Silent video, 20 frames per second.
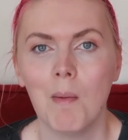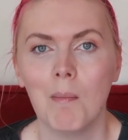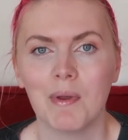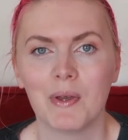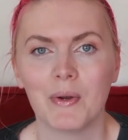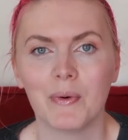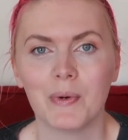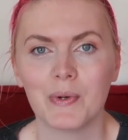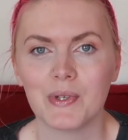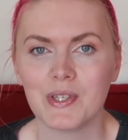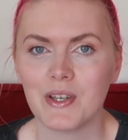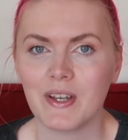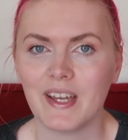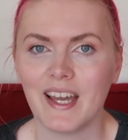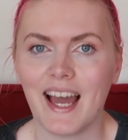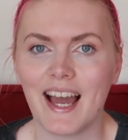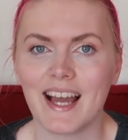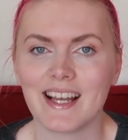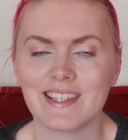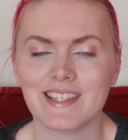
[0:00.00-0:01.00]
but you'll also
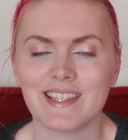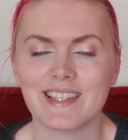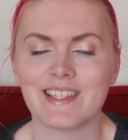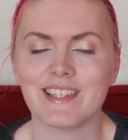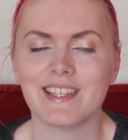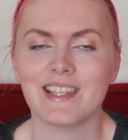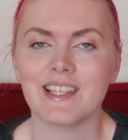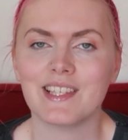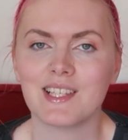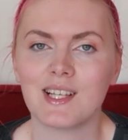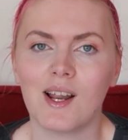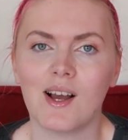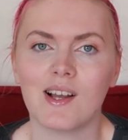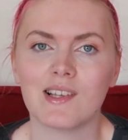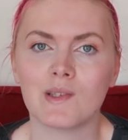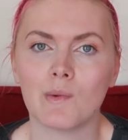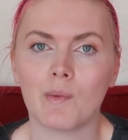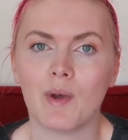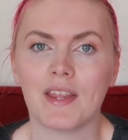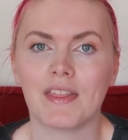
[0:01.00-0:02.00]
get access to this
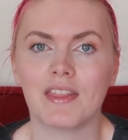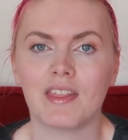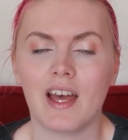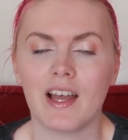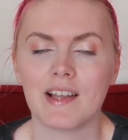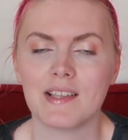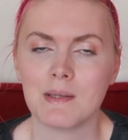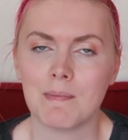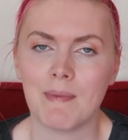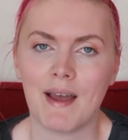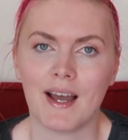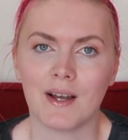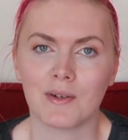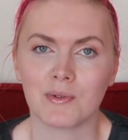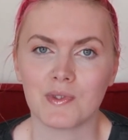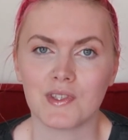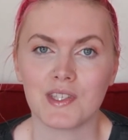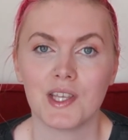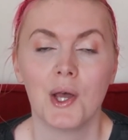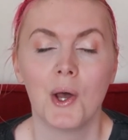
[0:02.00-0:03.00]
class worth
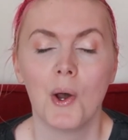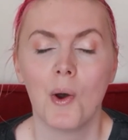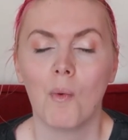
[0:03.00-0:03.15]
£30,